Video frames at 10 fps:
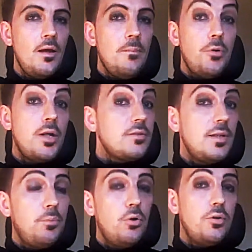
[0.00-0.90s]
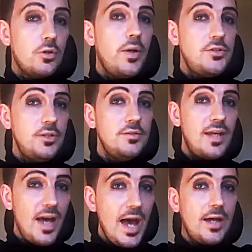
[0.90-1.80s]
But it's an important question to
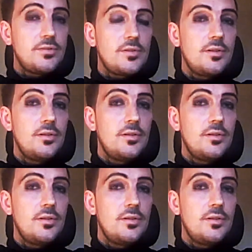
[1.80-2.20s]
ask.